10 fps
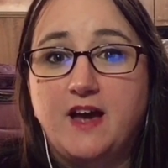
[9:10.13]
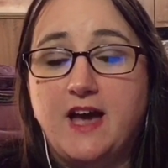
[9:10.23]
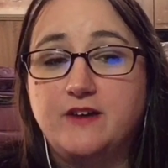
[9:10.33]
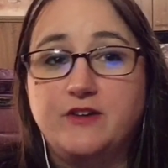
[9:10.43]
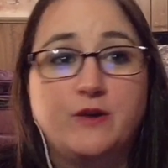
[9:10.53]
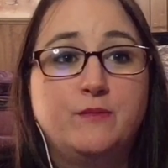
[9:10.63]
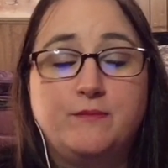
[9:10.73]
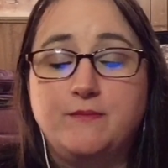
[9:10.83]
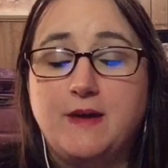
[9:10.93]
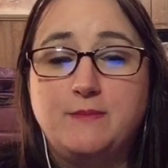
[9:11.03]
I don't know.
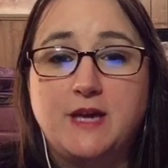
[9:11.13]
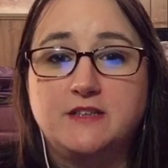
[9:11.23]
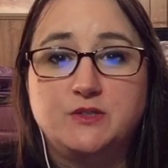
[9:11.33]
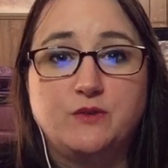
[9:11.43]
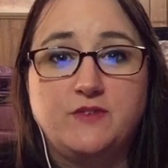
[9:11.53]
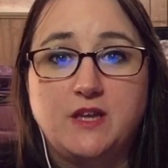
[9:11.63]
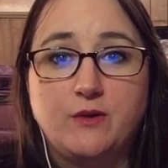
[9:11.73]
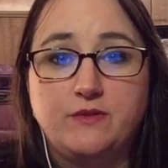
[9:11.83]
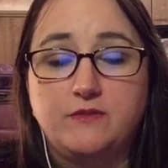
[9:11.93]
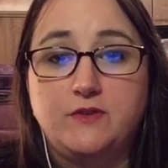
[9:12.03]
Maybe I'll do a
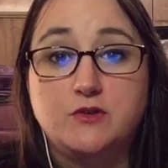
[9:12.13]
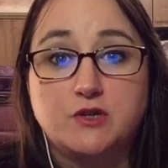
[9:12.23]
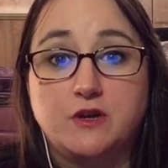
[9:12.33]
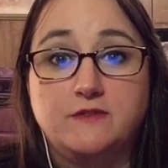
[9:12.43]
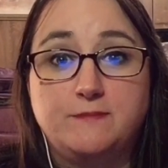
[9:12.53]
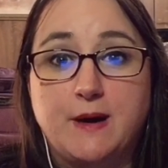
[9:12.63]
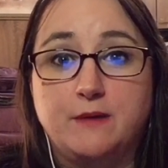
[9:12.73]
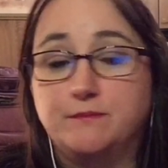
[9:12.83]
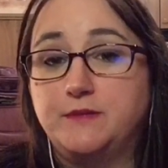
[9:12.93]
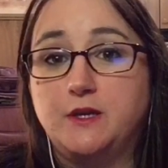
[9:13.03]
video in the future about,